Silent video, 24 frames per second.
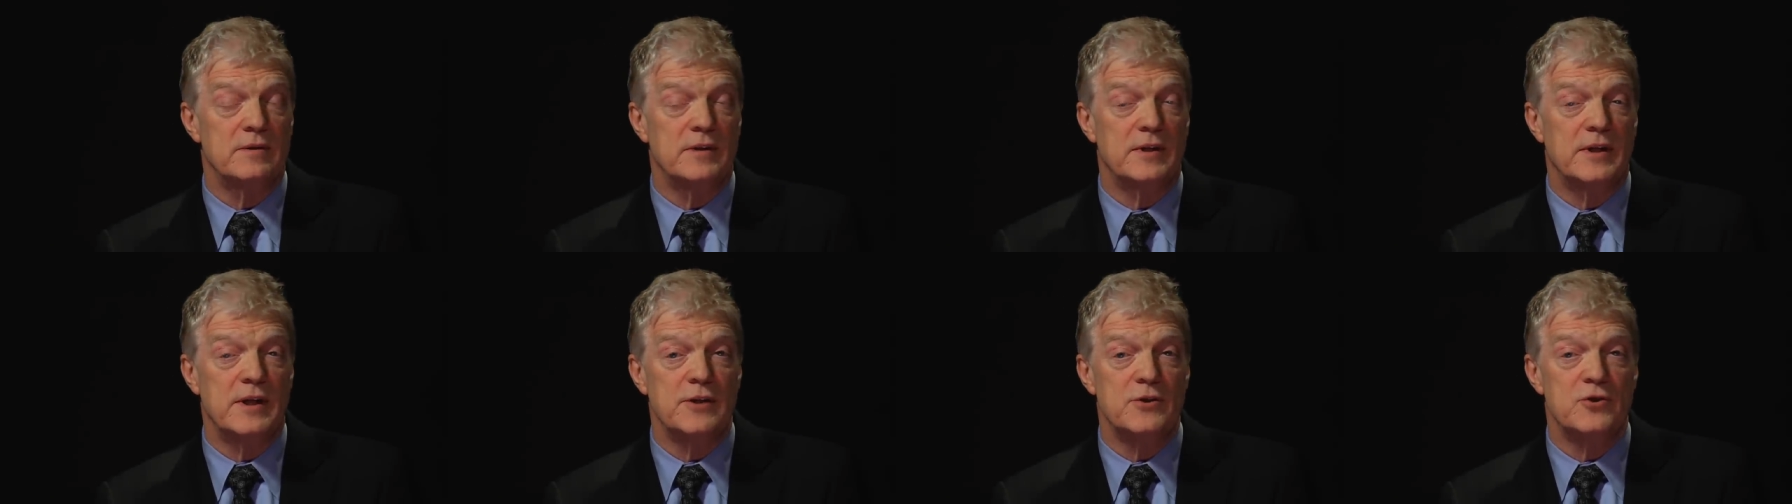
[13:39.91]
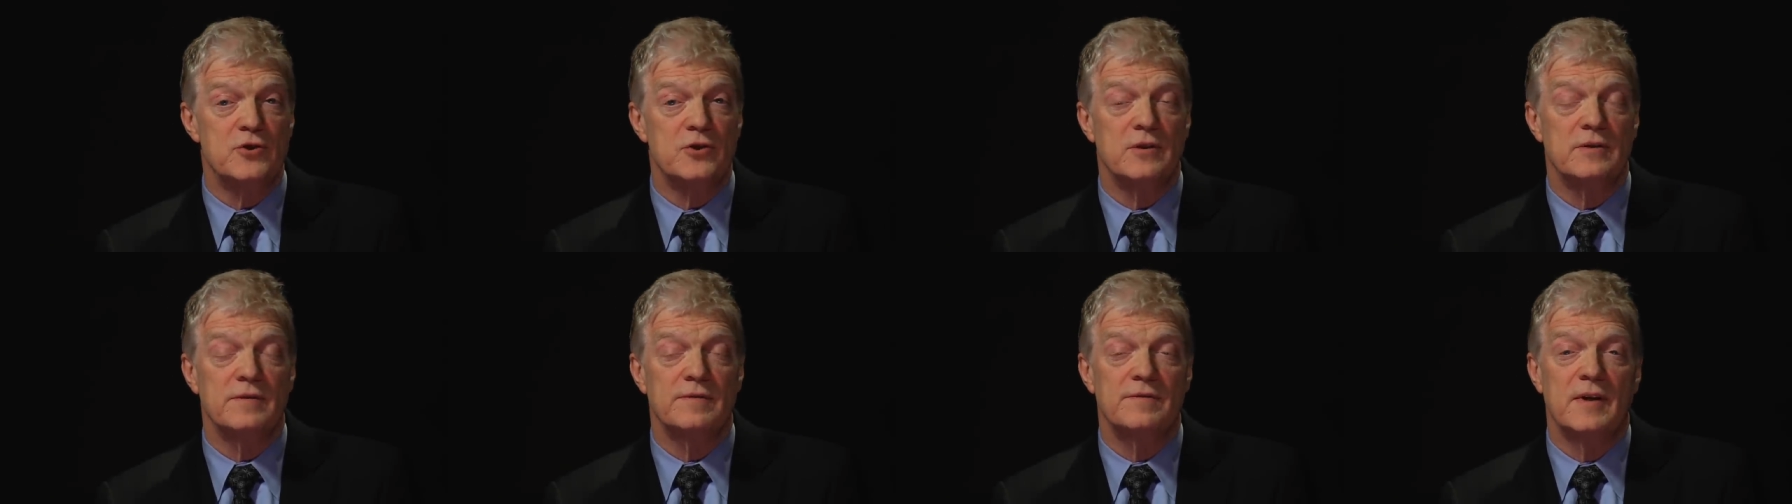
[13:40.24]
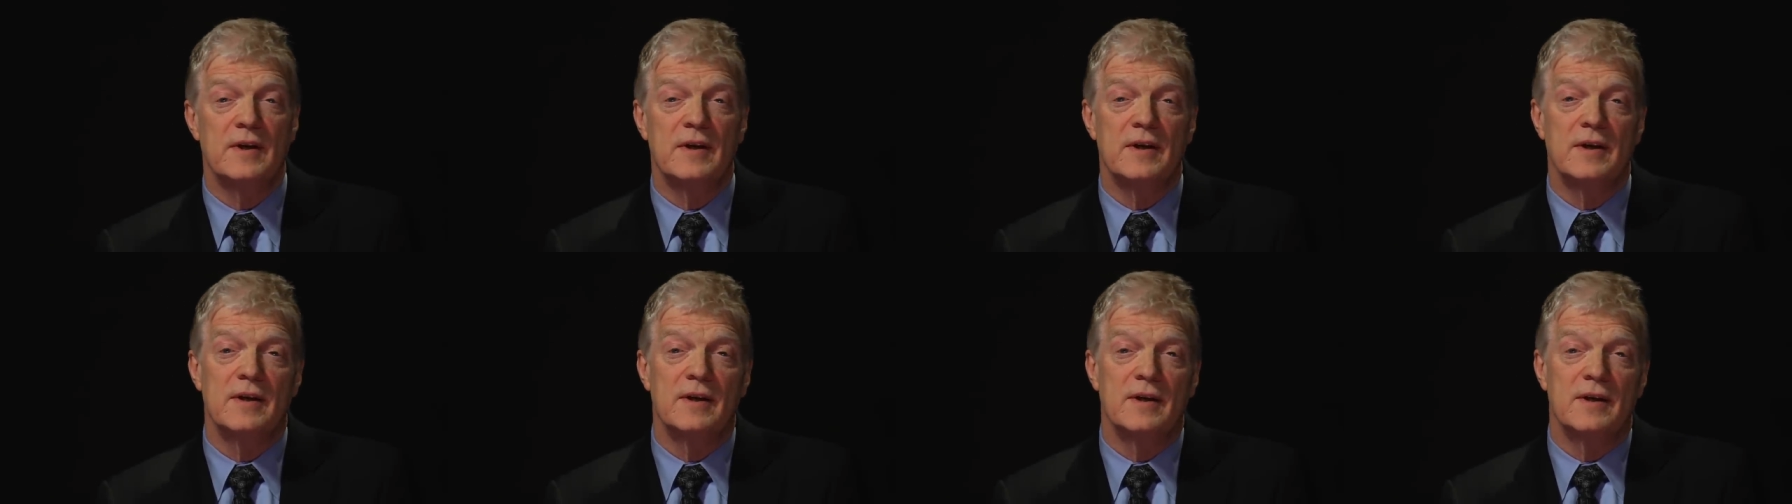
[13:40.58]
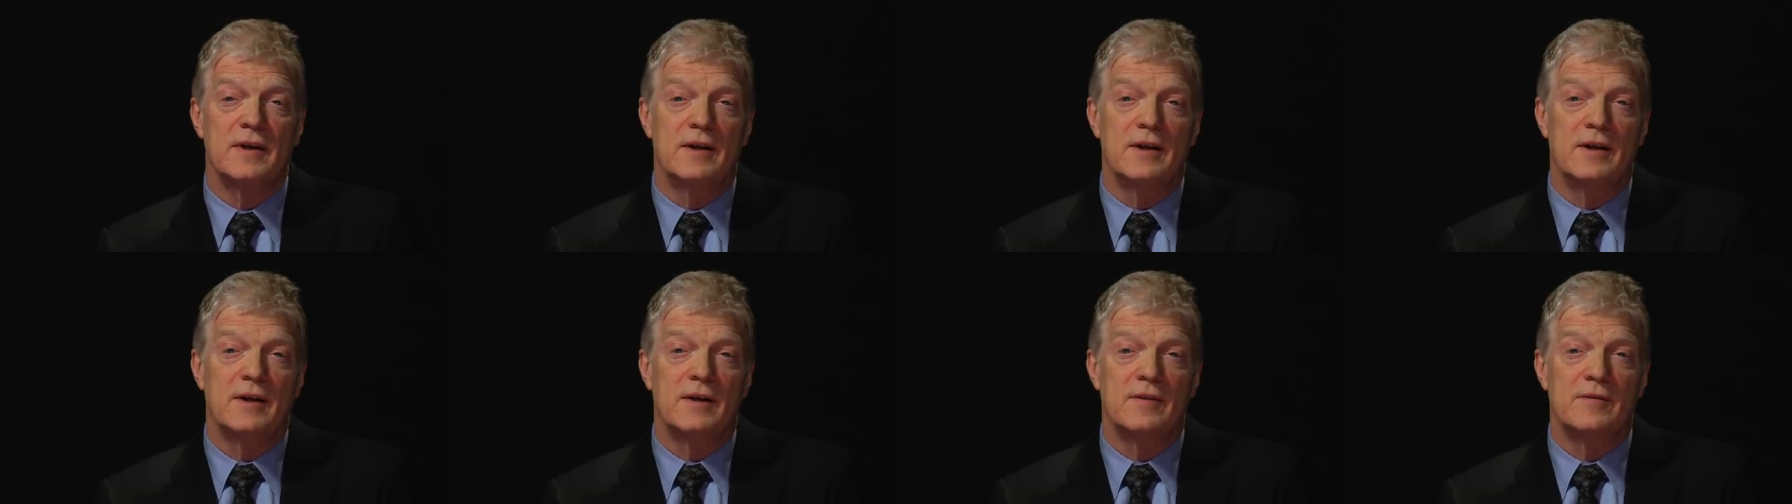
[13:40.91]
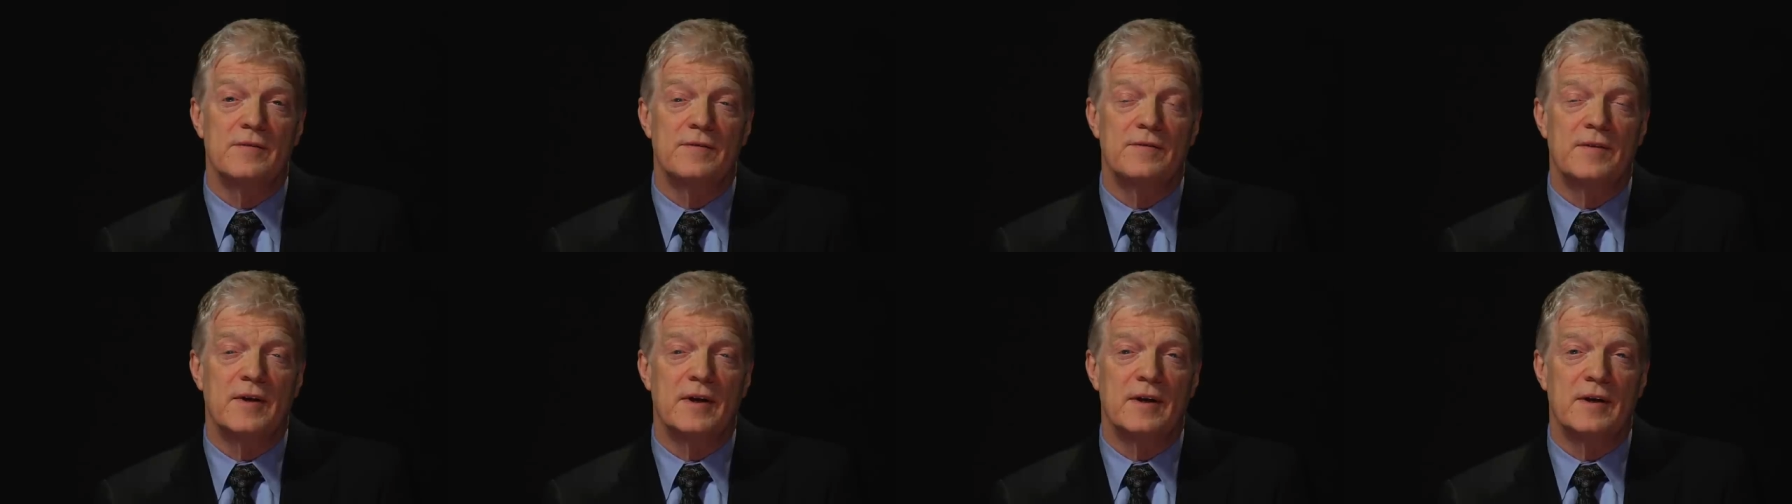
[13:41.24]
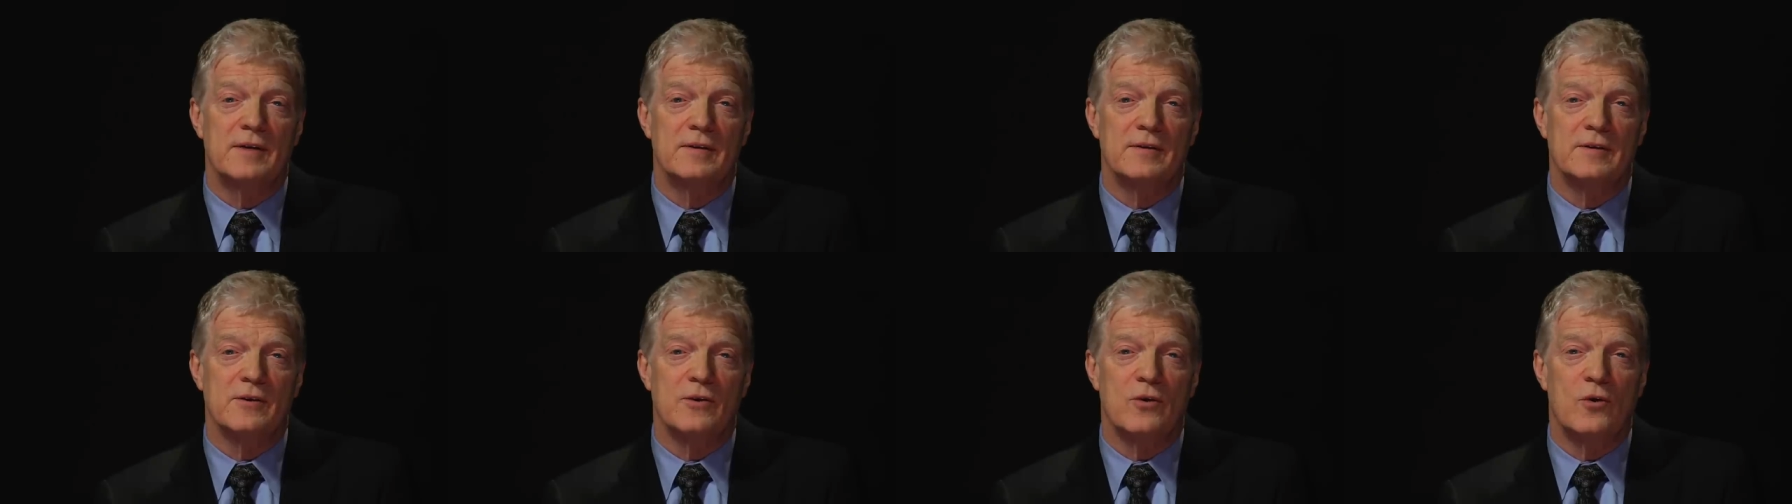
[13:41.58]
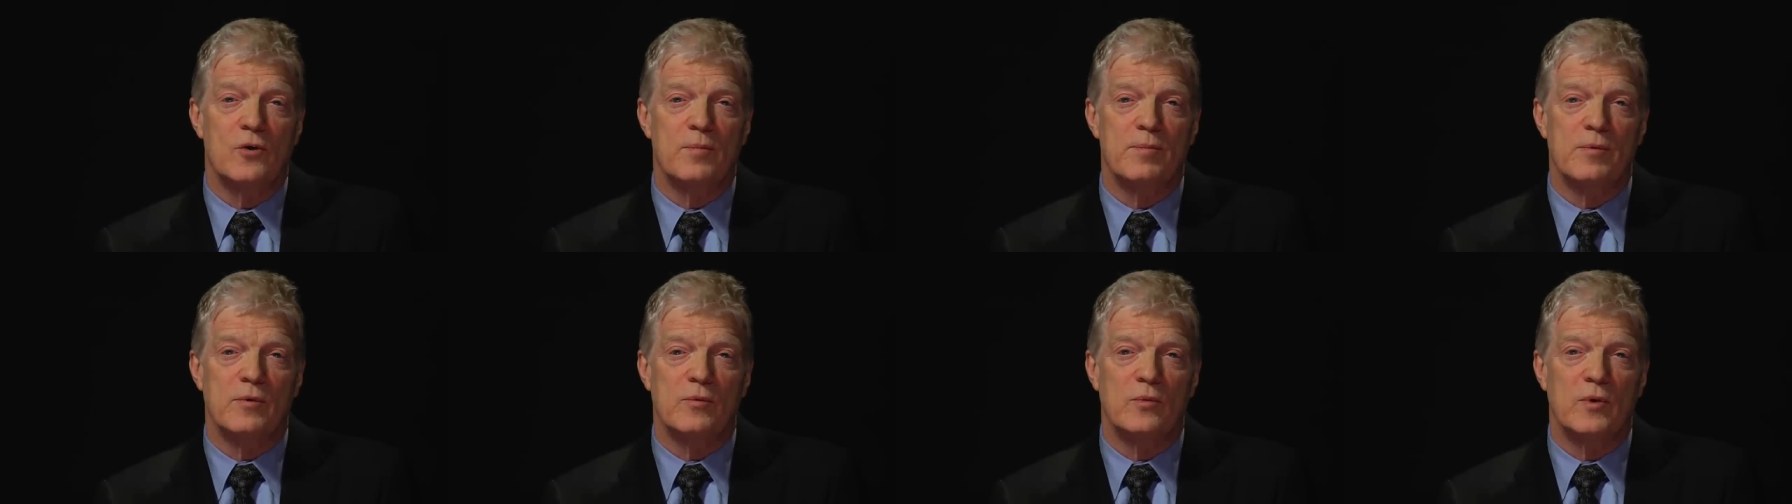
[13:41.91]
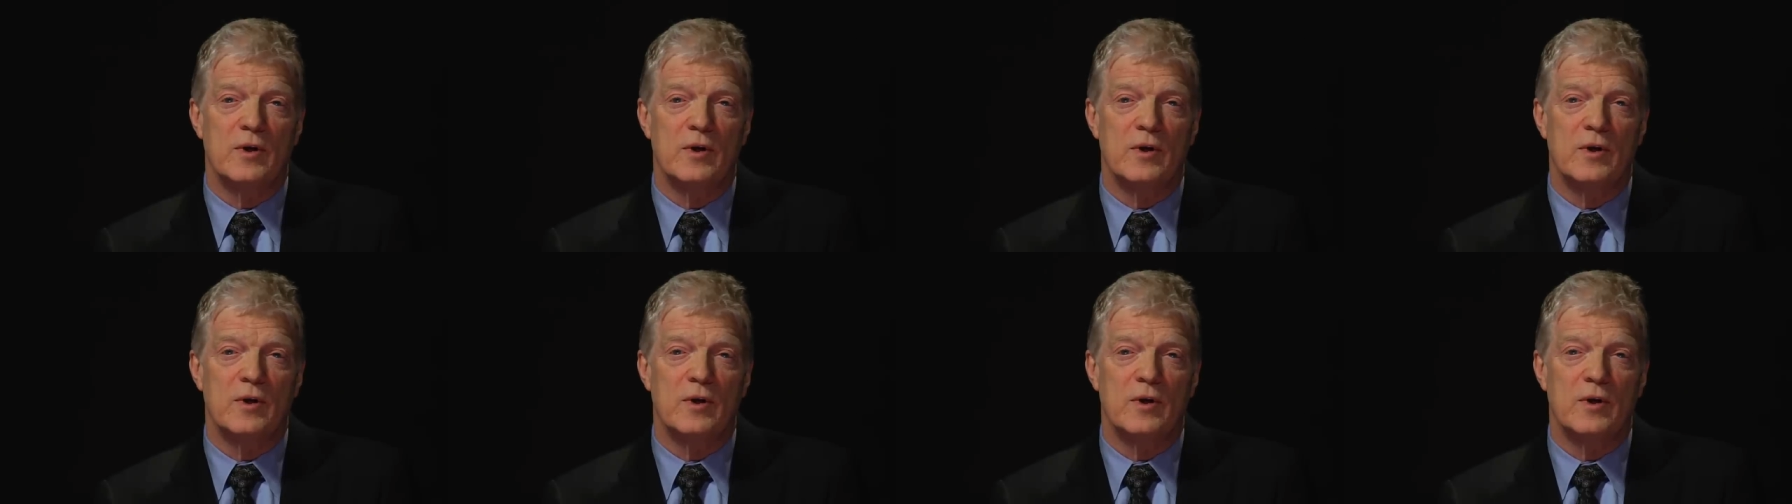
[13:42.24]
The history of the corporate